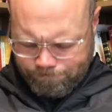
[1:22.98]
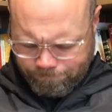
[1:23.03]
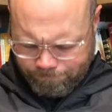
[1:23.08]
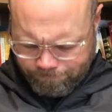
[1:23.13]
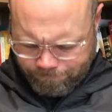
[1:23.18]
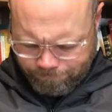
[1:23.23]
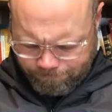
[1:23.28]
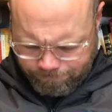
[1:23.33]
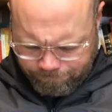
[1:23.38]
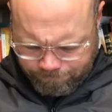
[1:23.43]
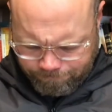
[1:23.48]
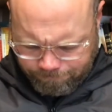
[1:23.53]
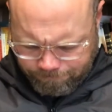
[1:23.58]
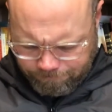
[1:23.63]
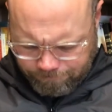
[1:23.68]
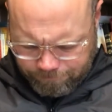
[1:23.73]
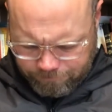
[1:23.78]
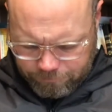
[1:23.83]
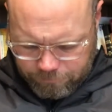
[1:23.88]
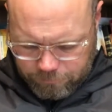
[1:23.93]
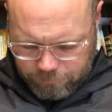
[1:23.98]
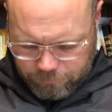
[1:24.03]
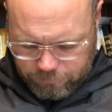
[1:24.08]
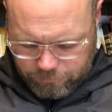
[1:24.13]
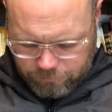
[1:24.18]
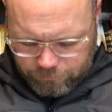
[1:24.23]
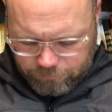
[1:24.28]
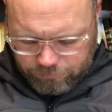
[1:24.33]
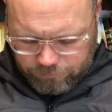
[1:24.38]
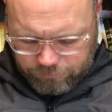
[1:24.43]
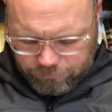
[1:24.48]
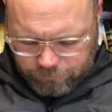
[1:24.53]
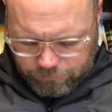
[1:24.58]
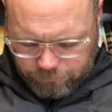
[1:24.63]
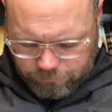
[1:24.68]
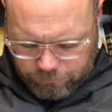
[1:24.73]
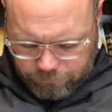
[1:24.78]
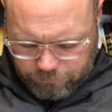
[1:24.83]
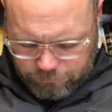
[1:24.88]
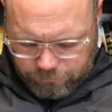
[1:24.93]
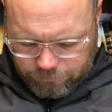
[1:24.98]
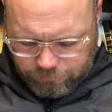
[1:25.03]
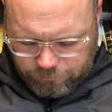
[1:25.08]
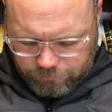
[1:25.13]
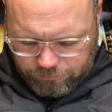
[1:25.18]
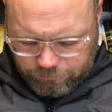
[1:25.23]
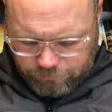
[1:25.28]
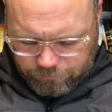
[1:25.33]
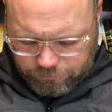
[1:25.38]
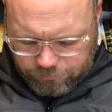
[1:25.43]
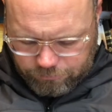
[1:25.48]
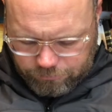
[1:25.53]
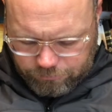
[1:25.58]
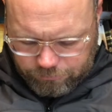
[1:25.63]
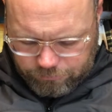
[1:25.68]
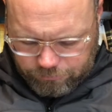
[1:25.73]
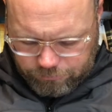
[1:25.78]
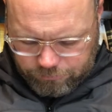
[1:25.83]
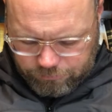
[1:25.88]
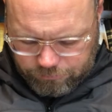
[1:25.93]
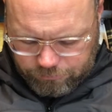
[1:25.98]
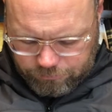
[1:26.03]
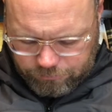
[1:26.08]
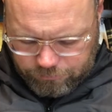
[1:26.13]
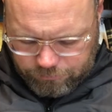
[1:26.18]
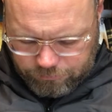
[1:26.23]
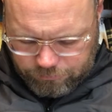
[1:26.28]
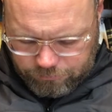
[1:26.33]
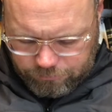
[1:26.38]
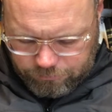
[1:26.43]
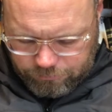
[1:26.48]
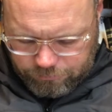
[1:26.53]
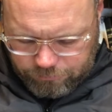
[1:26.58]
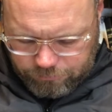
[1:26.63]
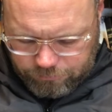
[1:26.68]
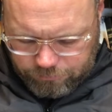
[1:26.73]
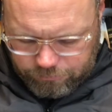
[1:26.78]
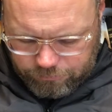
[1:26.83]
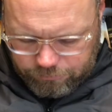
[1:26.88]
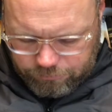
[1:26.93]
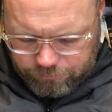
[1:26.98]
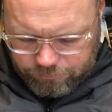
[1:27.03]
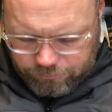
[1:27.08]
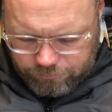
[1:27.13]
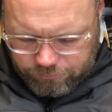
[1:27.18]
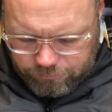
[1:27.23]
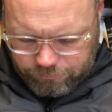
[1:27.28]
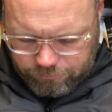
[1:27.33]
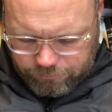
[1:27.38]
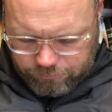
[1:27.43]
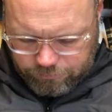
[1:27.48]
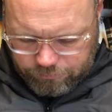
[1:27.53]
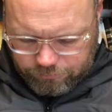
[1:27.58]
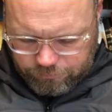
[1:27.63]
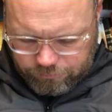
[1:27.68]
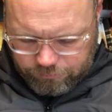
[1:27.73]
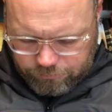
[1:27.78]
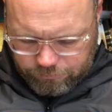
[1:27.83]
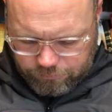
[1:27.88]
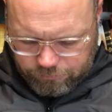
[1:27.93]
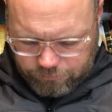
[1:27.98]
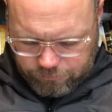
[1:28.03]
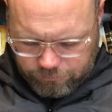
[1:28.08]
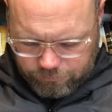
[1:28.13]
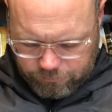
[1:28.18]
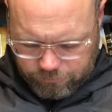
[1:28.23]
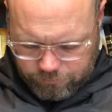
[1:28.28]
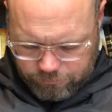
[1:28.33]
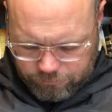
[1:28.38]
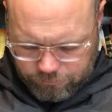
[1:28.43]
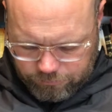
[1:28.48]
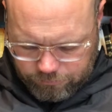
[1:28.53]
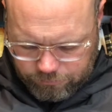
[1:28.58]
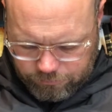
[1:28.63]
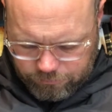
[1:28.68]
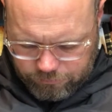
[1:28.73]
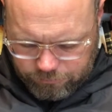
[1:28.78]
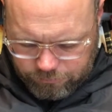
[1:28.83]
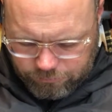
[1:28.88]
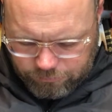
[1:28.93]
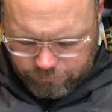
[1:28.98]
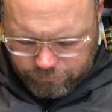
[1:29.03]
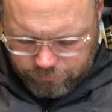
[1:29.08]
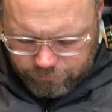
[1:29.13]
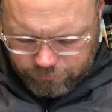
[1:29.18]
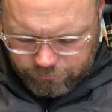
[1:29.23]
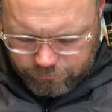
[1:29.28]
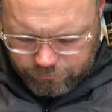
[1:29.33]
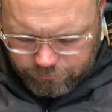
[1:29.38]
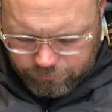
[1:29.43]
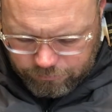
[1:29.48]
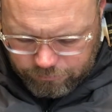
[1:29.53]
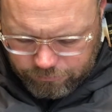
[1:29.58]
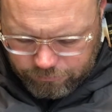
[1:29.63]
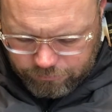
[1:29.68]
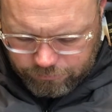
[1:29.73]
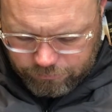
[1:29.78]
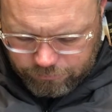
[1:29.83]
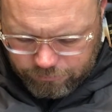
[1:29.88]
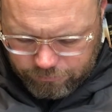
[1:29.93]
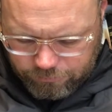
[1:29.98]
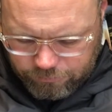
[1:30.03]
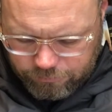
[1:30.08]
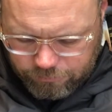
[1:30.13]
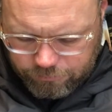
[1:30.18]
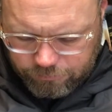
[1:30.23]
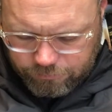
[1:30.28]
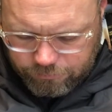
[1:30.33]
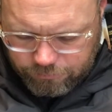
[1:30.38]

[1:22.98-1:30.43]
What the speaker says: Nobody speaks.